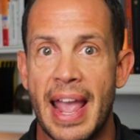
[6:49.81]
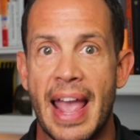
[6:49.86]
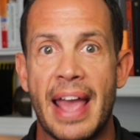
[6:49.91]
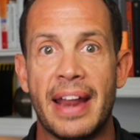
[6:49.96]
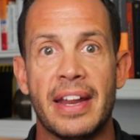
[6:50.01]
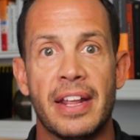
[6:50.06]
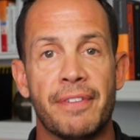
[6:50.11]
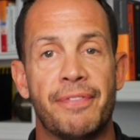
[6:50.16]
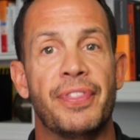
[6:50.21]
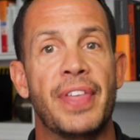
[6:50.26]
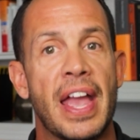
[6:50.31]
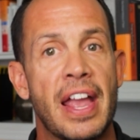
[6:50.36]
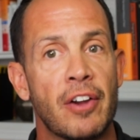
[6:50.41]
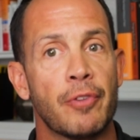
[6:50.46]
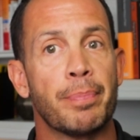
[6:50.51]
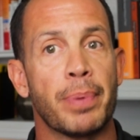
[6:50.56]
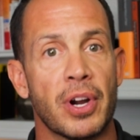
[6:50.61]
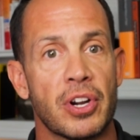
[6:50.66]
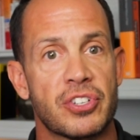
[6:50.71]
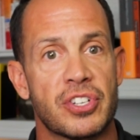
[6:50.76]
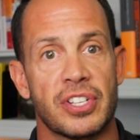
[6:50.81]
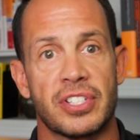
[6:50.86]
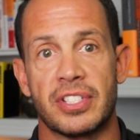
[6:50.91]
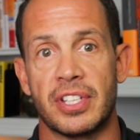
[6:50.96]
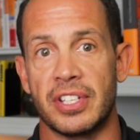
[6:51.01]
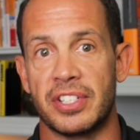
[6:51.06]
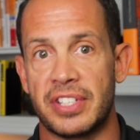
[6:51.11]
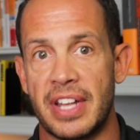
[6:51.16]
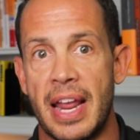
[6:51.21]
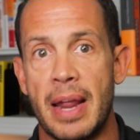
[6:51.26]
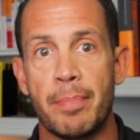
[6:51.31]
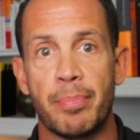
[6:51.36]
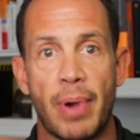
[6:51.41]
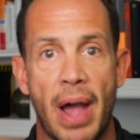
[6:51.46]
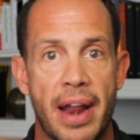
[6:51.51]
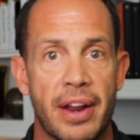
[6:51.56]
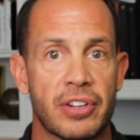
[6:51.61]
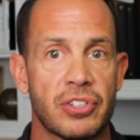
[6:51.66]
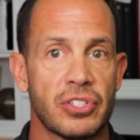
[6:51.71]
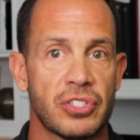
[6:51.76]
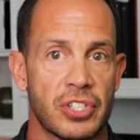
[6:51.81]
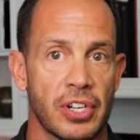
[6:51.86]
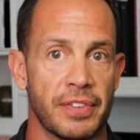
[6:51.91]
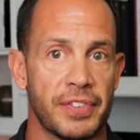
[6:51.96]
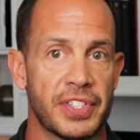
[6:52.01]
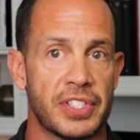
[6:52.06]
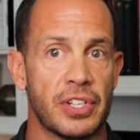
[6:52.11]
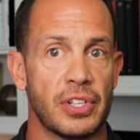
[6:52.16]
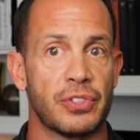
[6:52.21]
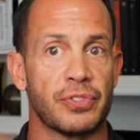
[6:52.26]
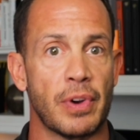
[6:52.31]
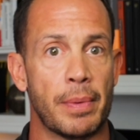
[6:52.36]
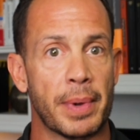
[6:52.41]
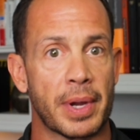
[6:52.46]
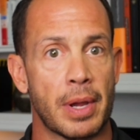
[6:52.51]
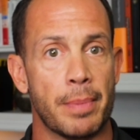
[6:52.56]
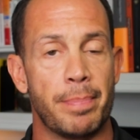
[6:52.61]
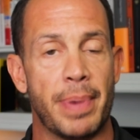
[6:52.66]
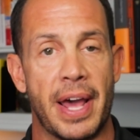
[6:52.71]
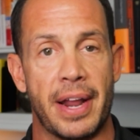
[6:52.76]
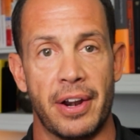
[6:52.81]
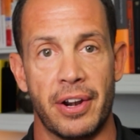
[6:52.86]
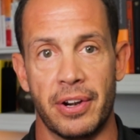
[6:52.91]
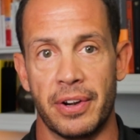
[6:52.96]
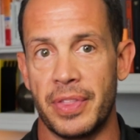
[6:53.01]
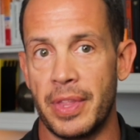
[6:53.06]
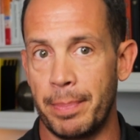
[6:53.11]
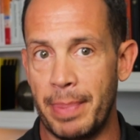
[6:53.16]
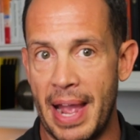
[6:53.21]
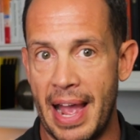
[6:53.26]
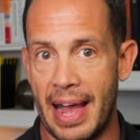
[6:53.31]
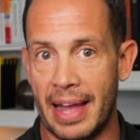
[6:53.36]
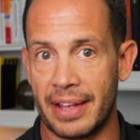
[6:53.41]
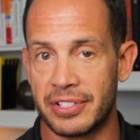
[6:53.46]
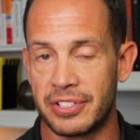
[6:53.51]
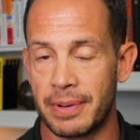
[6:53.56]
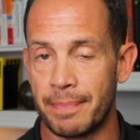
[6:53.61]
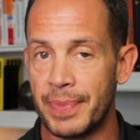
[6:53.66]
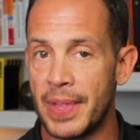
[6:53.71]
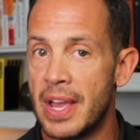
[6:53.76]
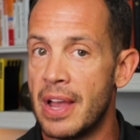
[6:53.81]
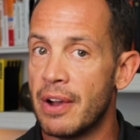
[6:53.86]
and if they have purchased the same products or services from a competitor in the past.